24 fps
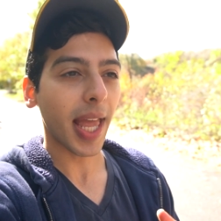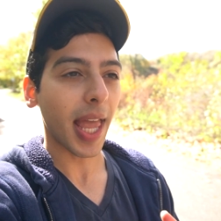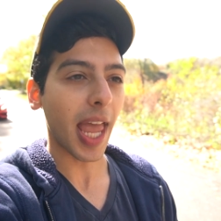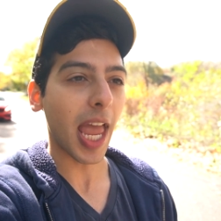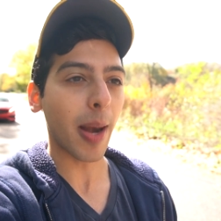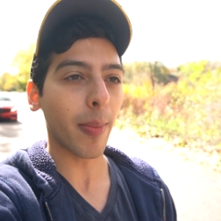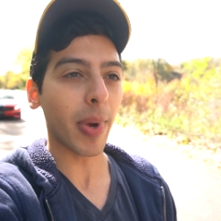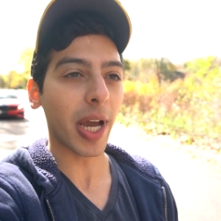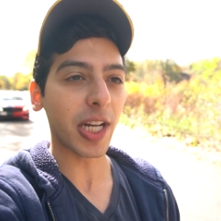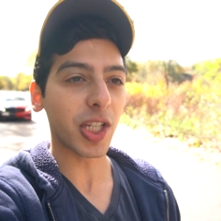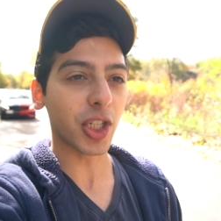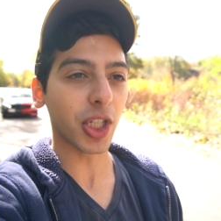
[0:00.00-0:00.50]

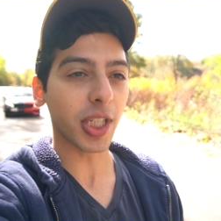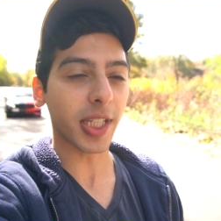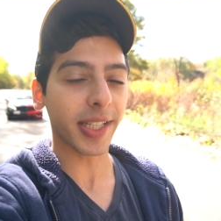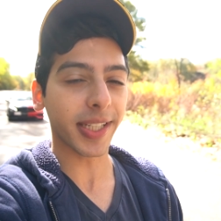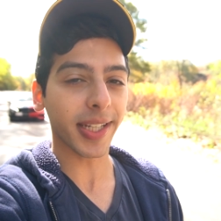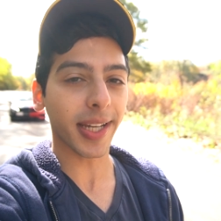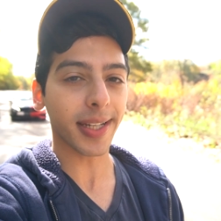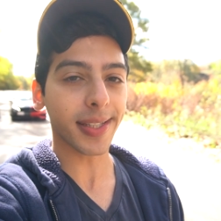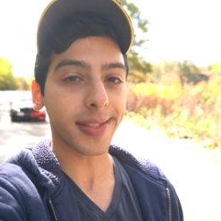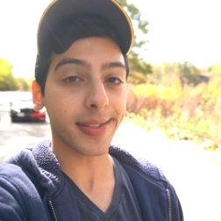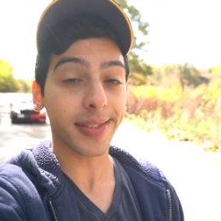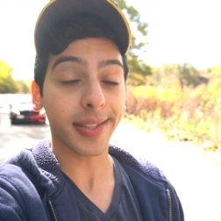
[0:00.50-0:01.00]
And my G
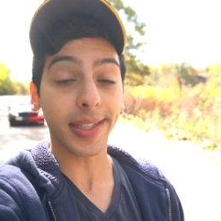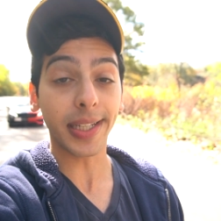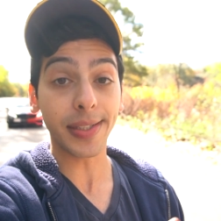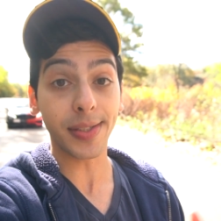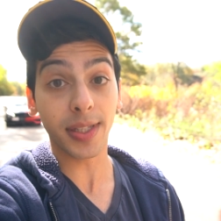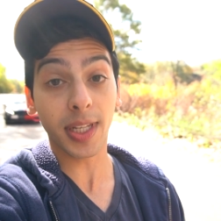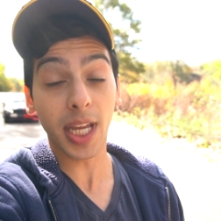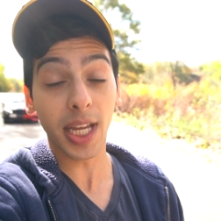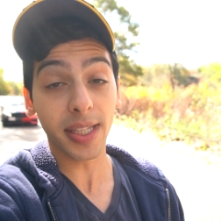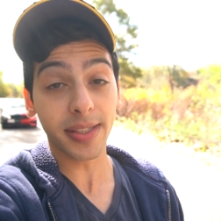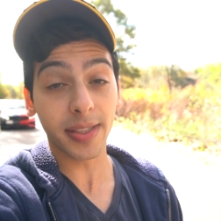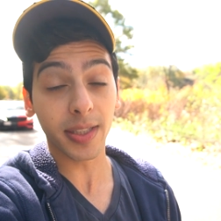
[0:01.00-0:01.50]
T S
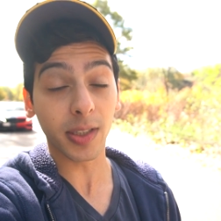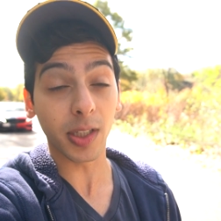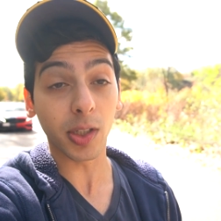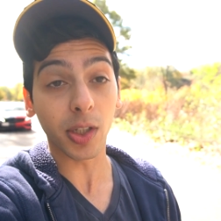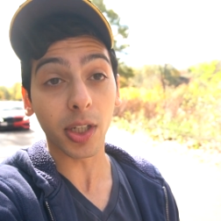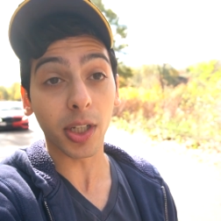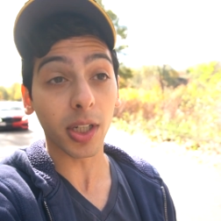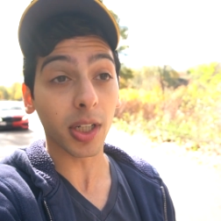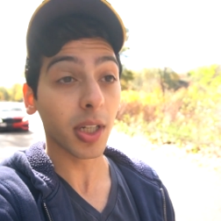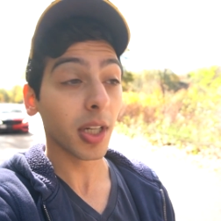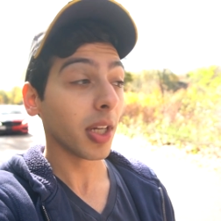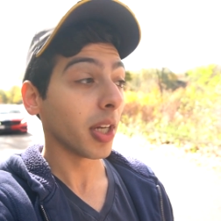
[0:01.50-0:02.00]
is an eight
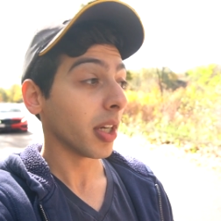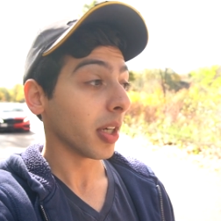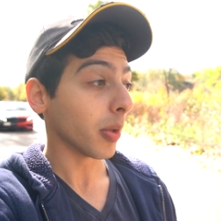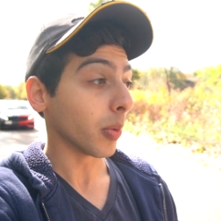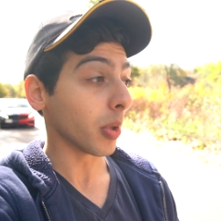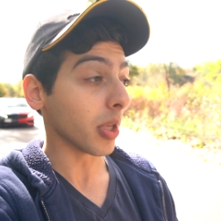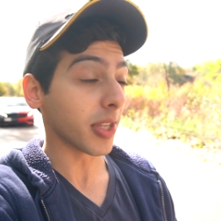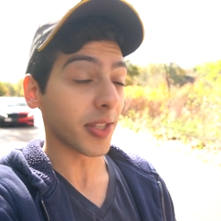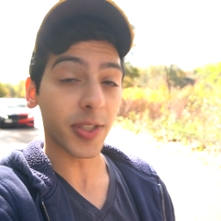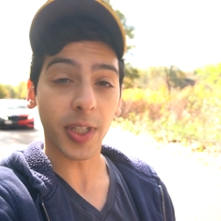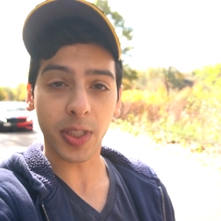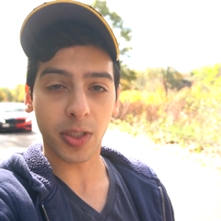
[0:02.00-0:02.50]
cylinder
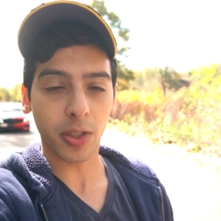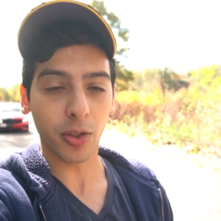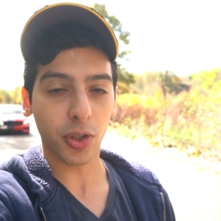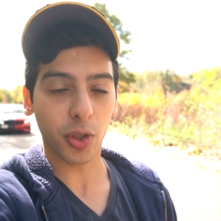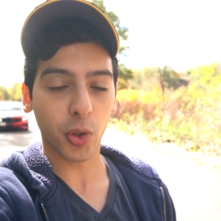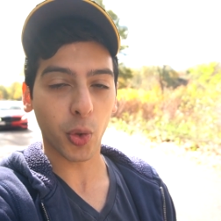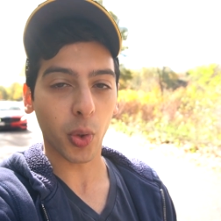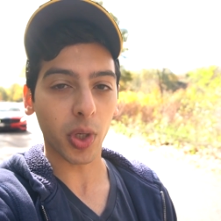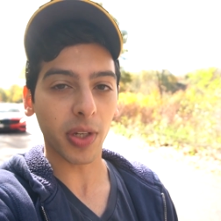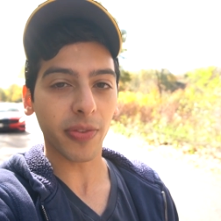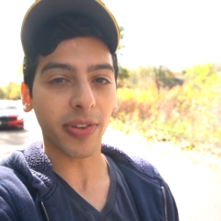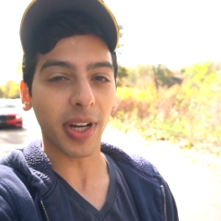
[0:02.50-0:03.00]
with six
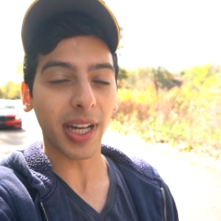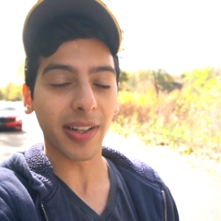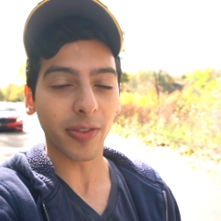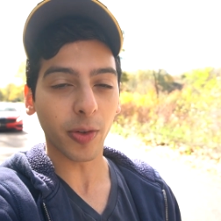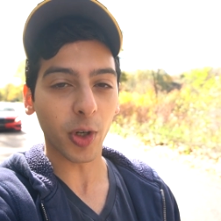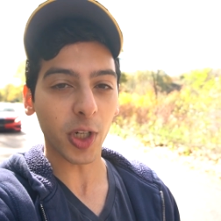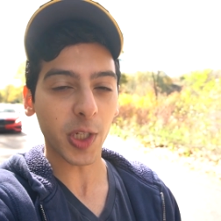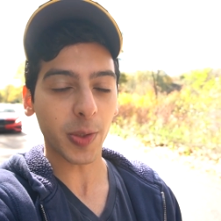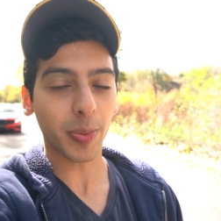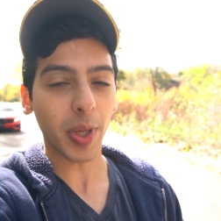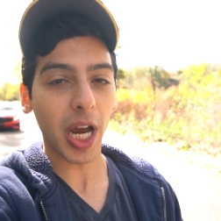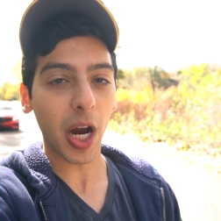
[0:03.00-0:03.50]
hundred twenty-five
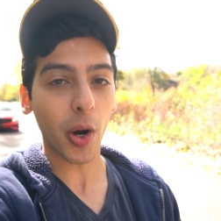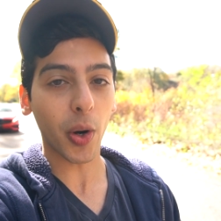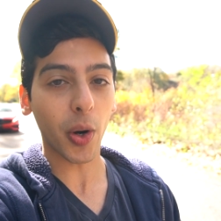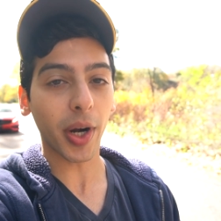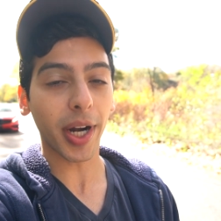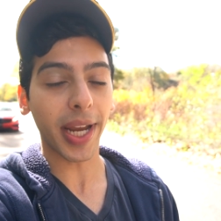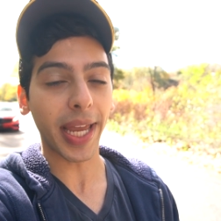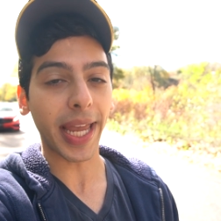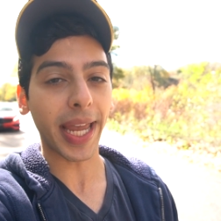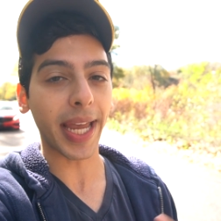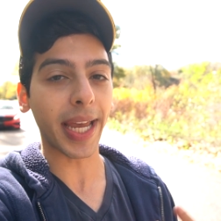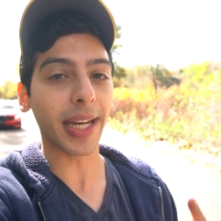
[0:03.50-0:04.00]
horsepower
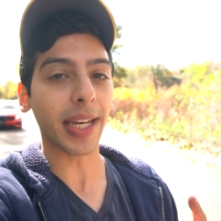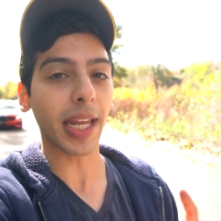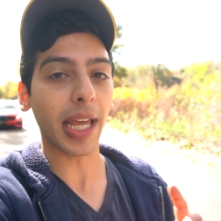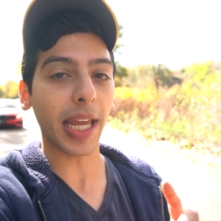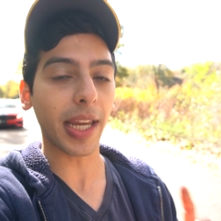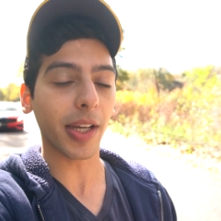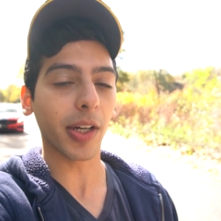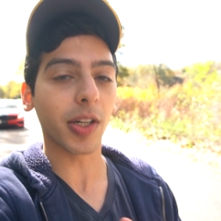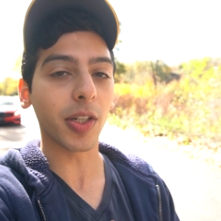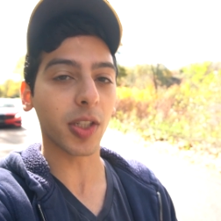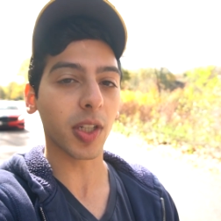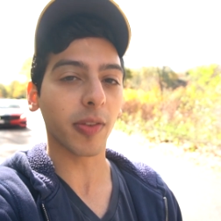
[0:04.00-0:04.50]
and
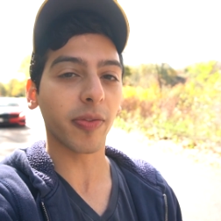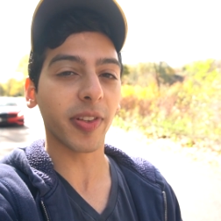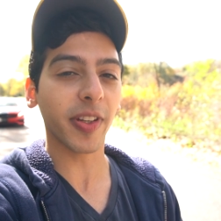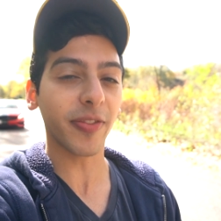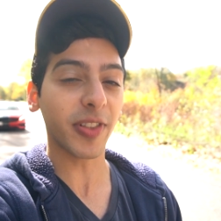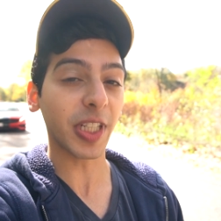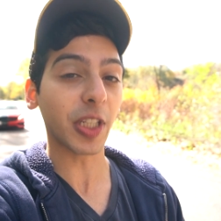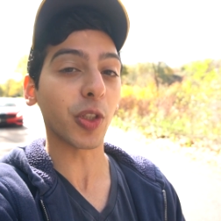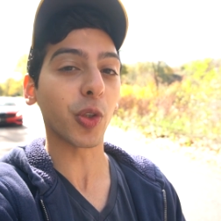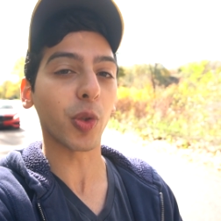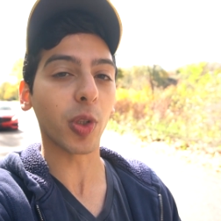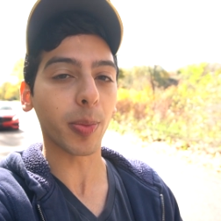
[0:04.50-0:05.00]
eight hundred
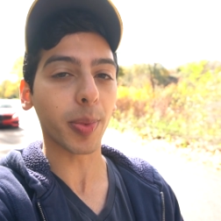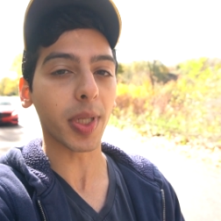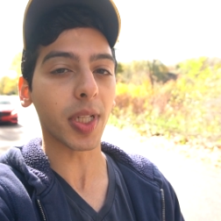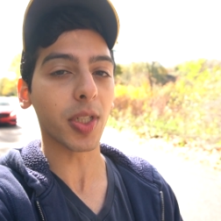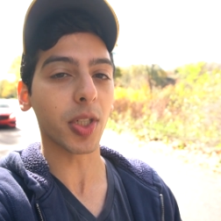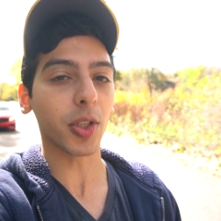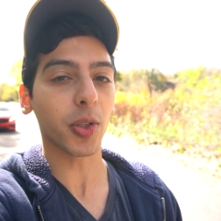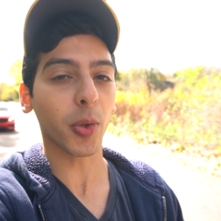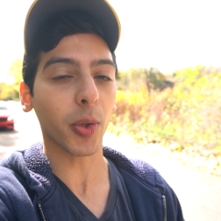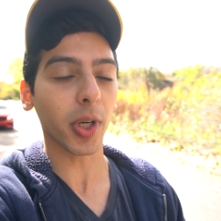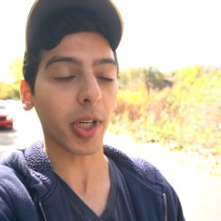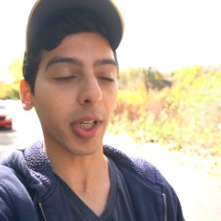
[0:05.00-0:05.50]
fifty newton meters
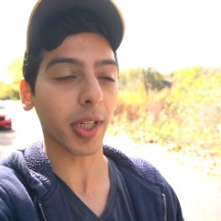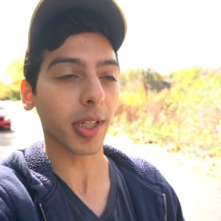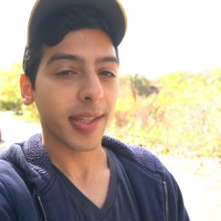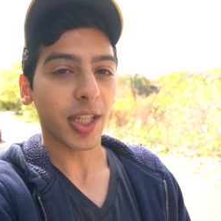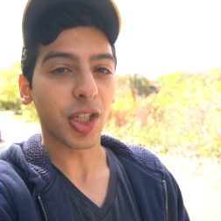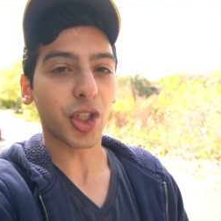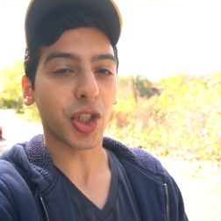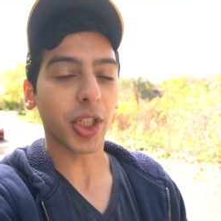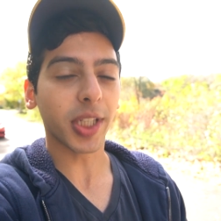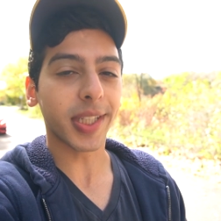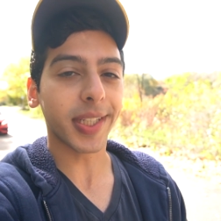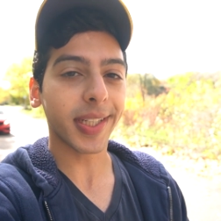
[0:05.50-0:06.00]
of torque. The
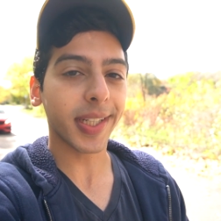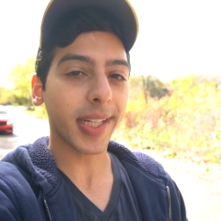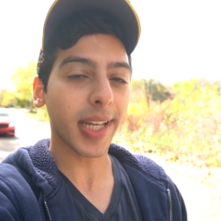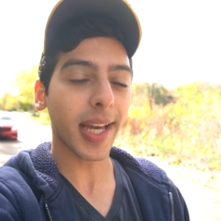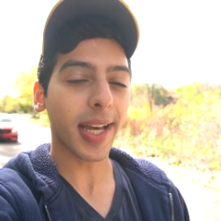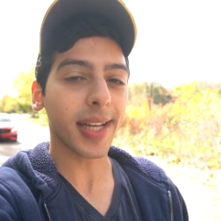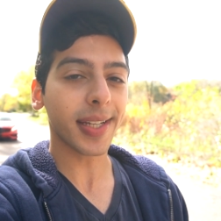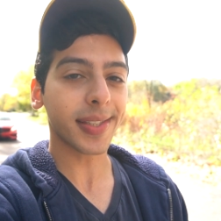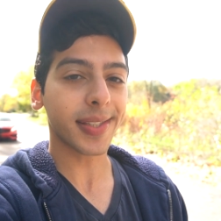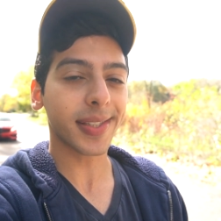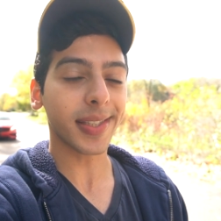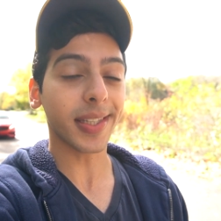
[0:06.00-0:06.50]
G T
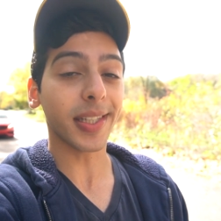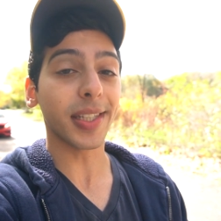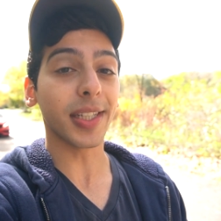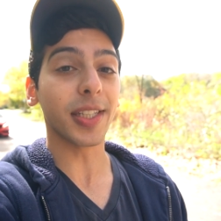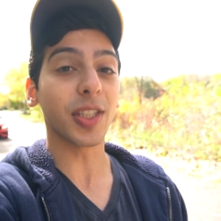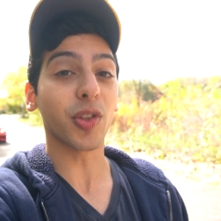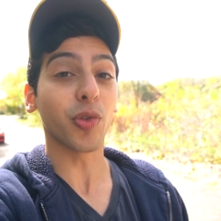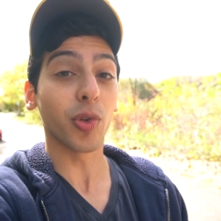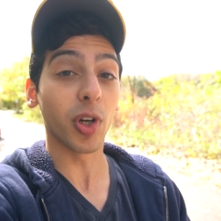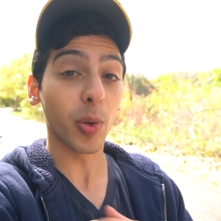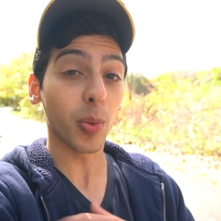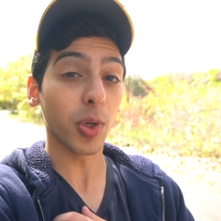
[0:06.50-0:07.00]
S
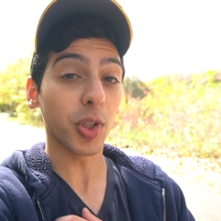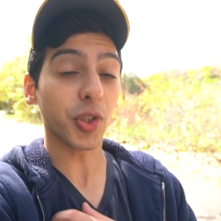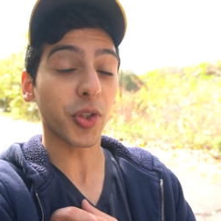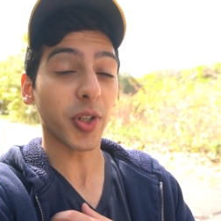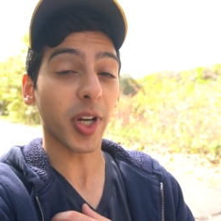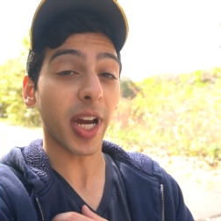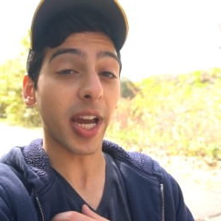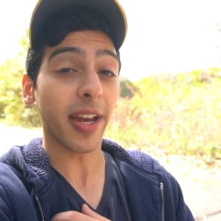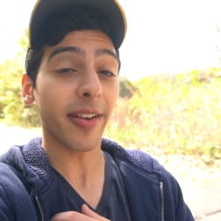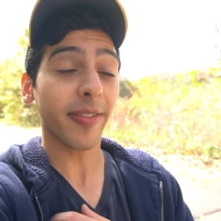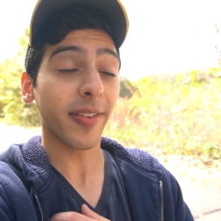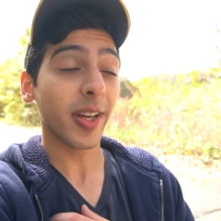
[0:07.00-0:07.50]
is rear wheel
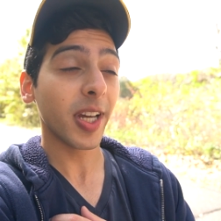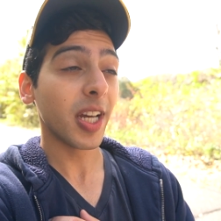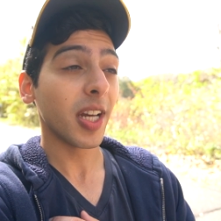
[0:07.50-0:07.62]
drive.